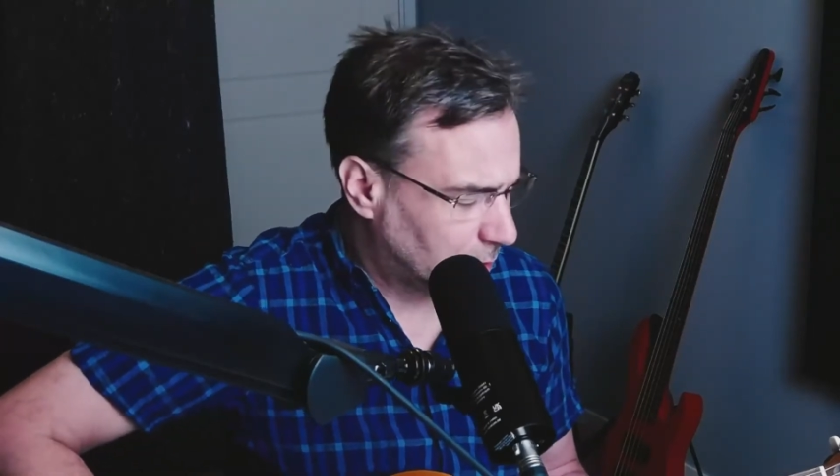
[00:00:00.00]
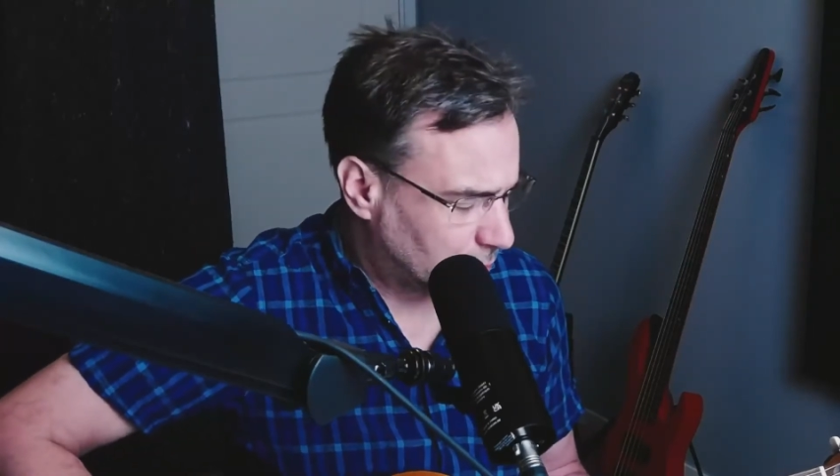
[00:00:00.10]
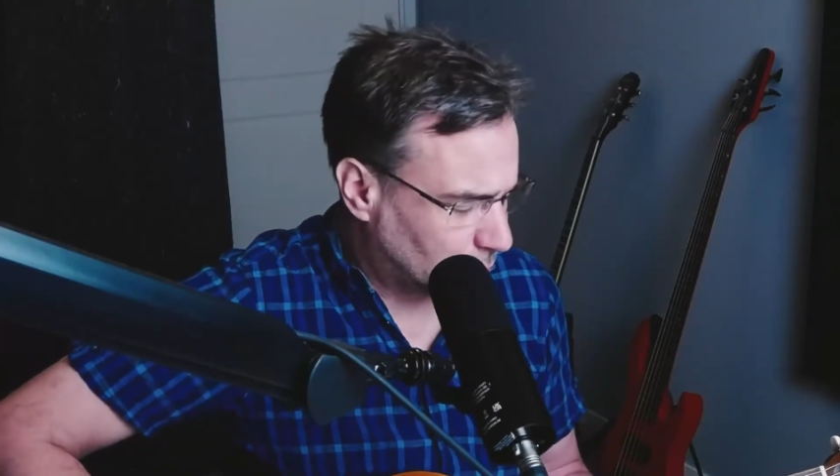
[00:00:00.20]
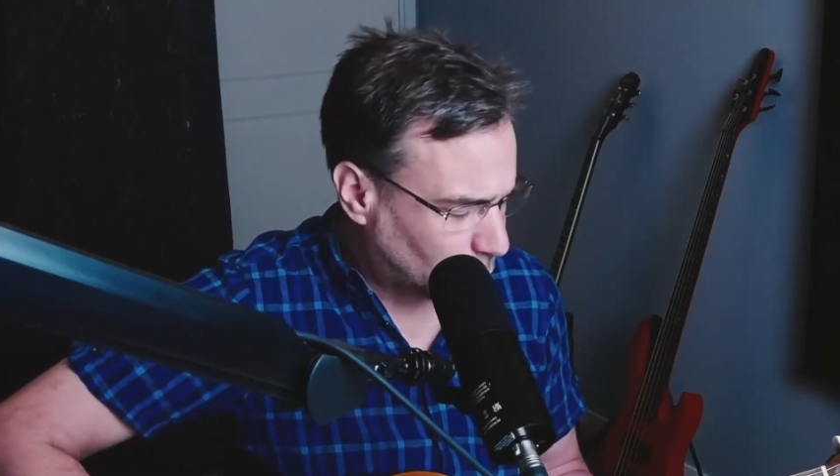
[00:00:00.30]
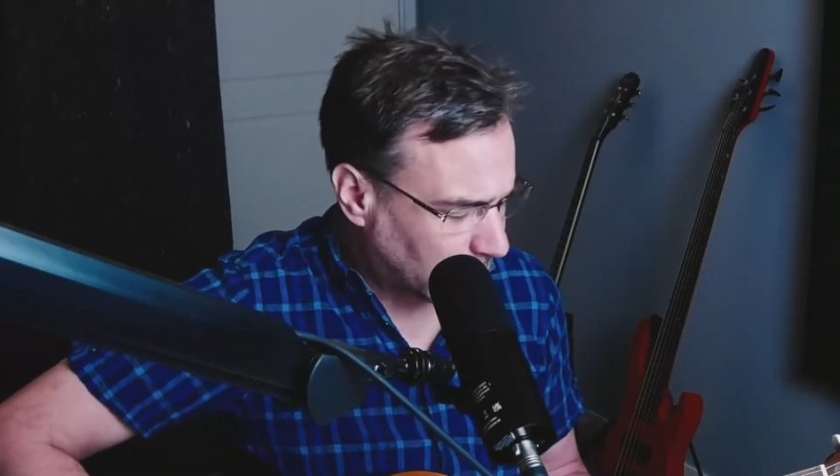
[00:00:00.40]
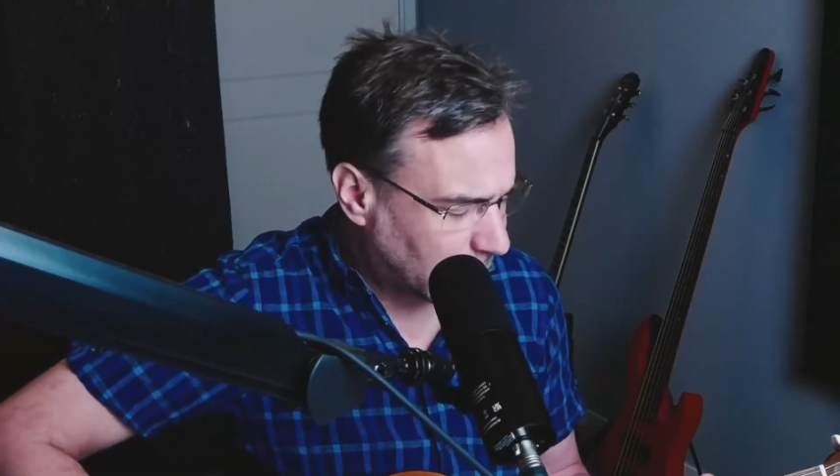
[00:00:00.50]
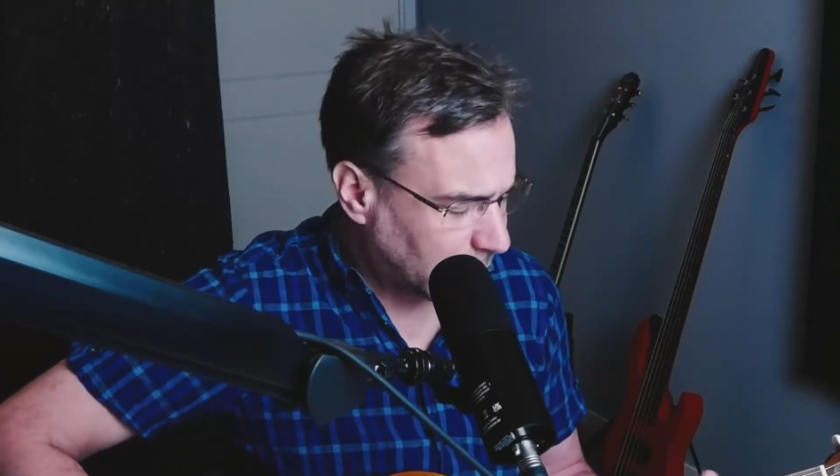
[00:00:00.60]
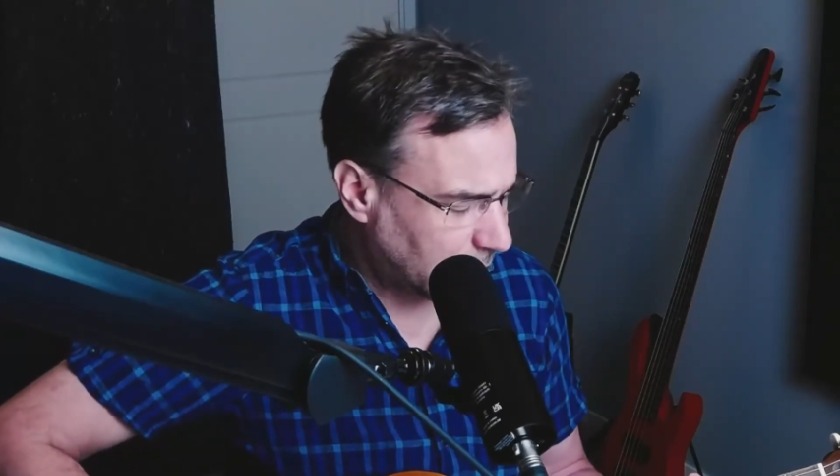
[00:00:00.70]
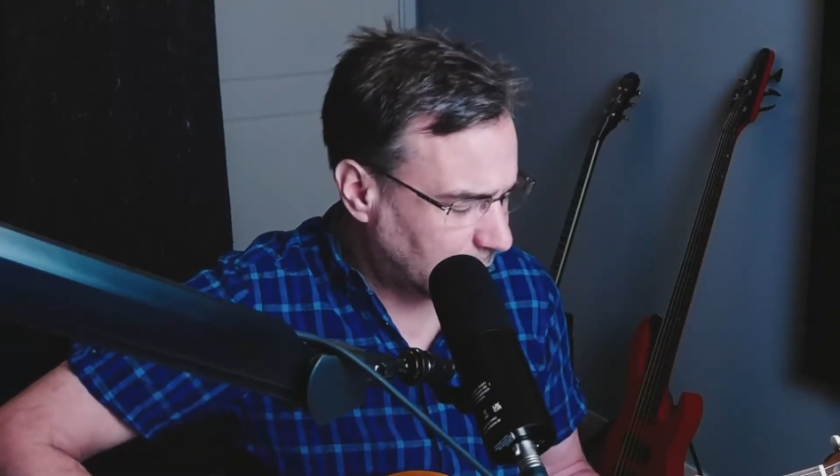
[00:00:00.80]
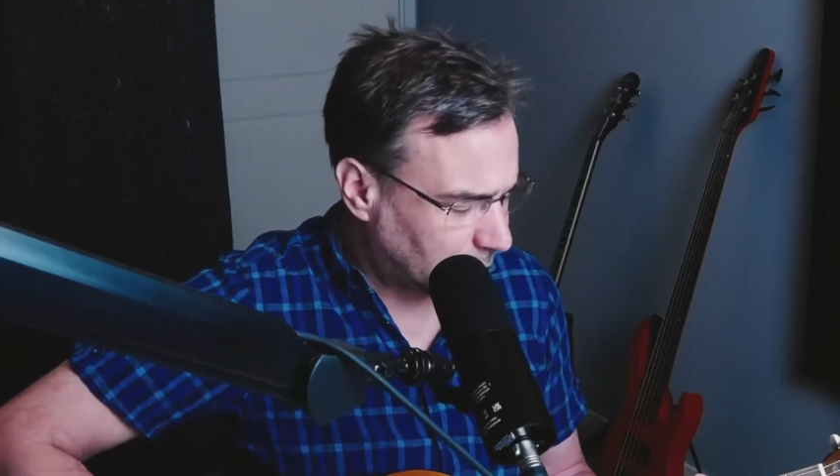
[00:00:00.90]
So what
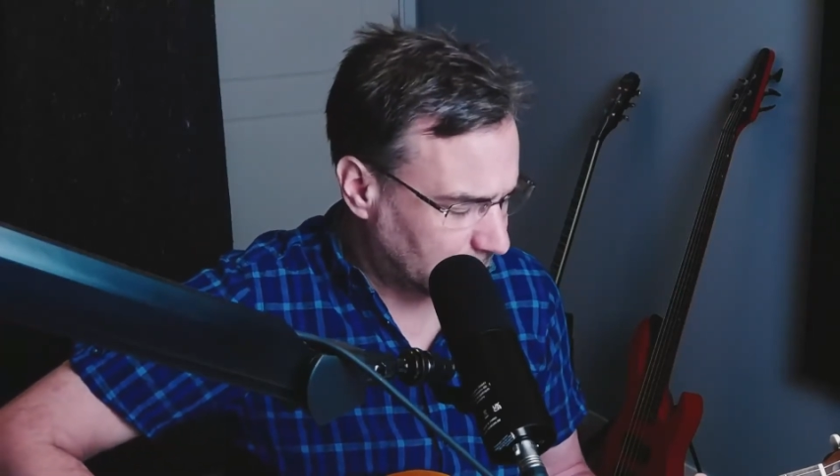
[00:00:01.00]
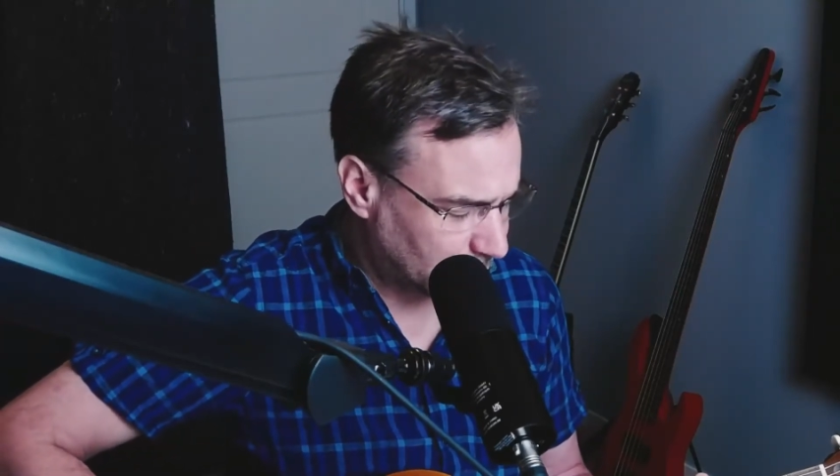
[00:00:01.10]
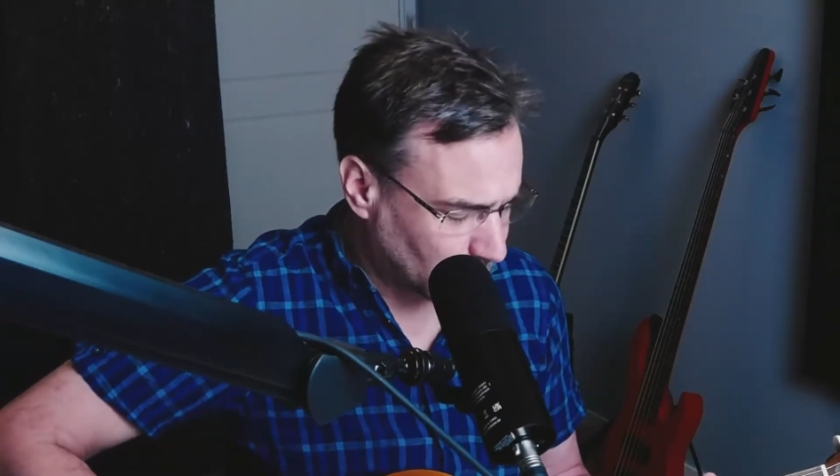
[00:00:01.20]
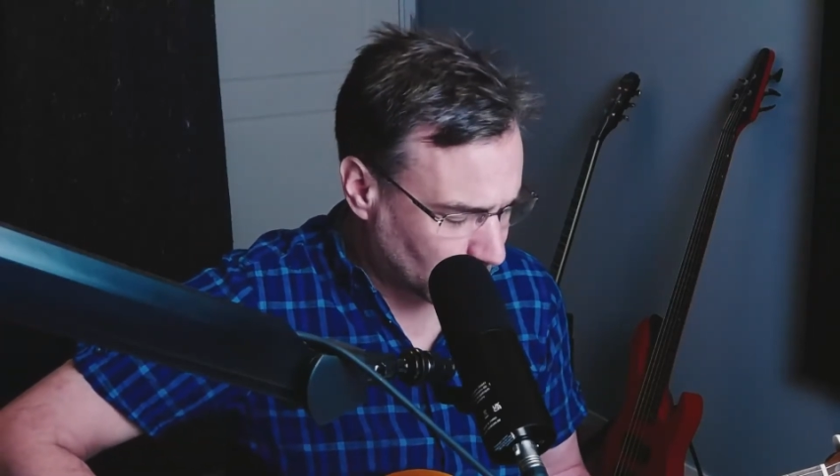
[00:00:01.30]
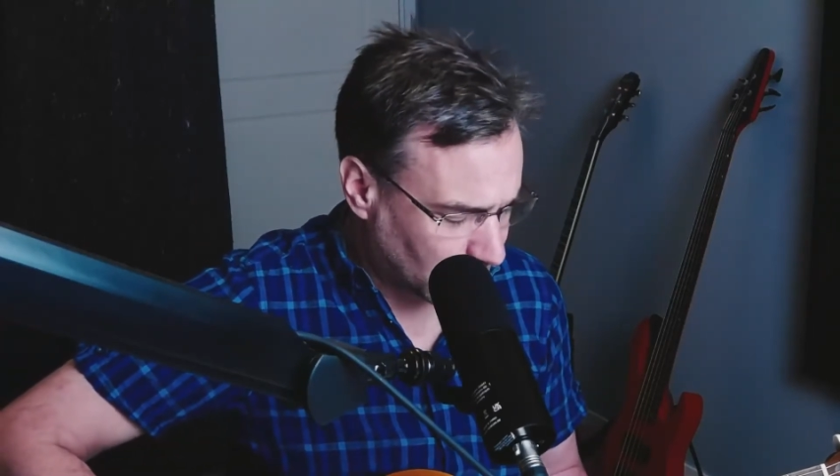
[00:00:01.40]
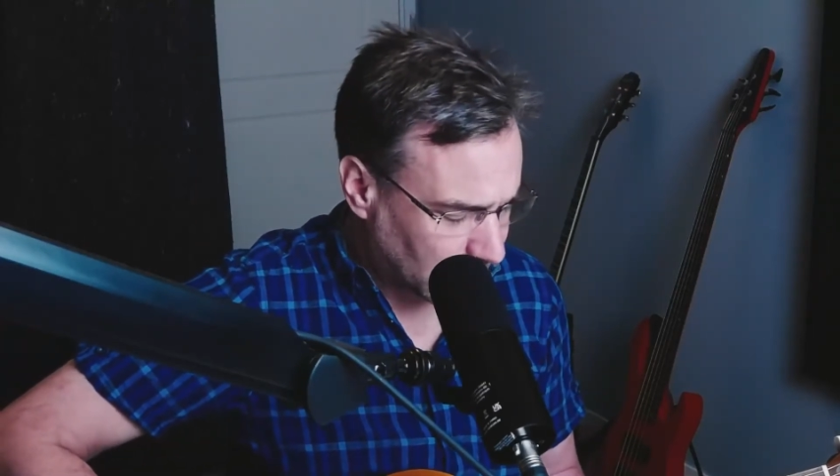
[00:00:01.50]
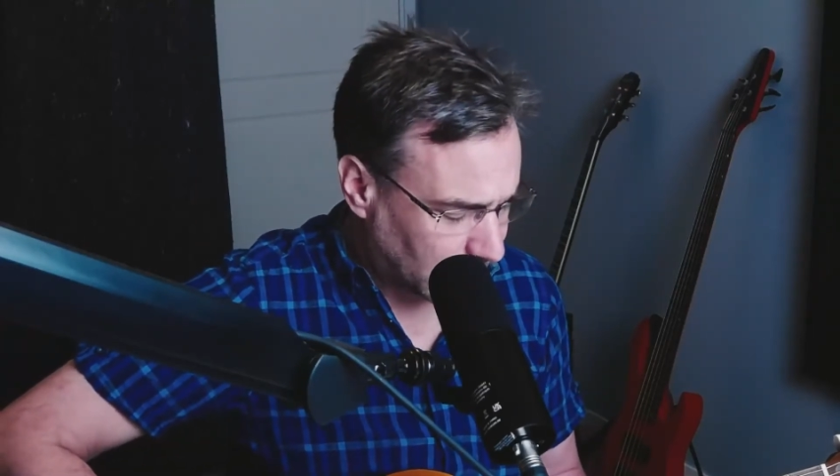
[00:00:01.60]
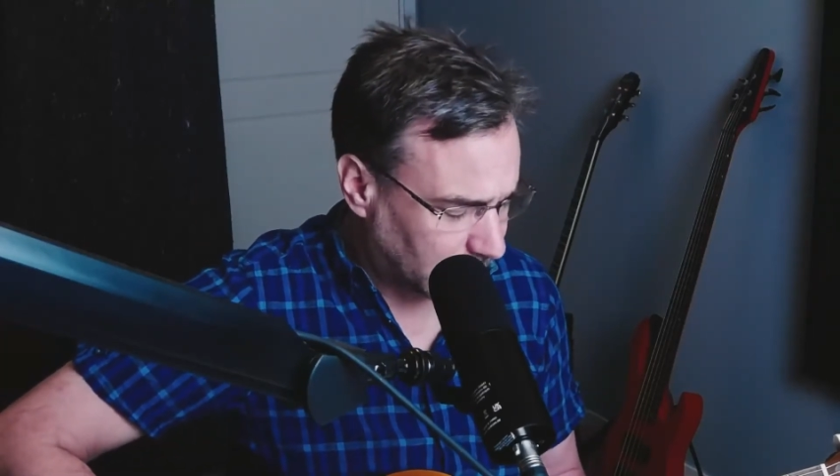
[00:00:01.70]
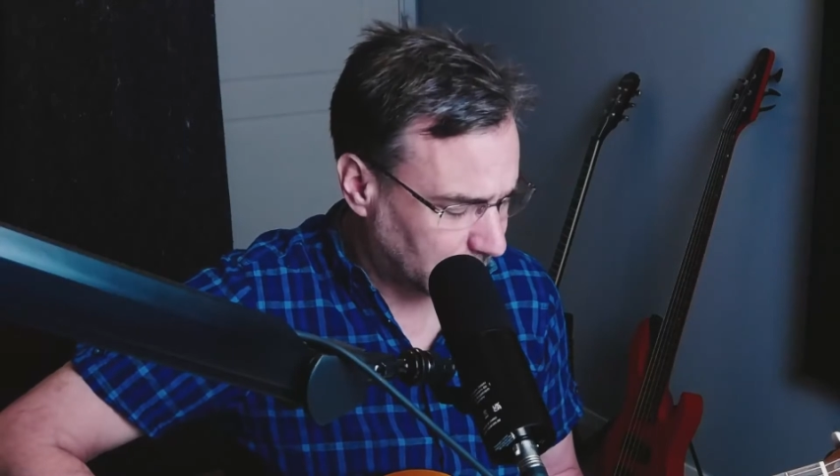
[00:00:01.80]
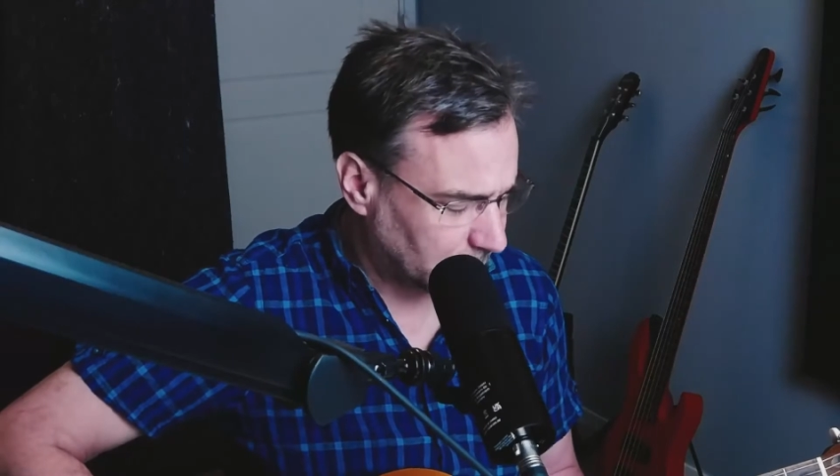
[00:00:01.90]
I hear is more
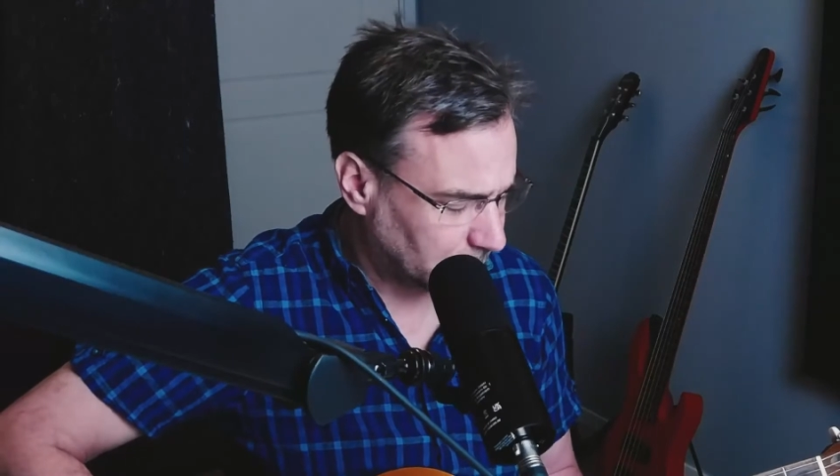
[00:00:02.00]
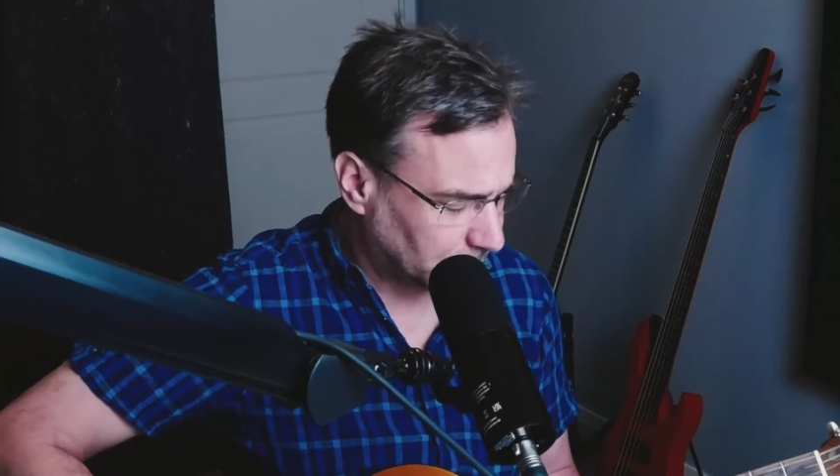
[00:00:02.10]
like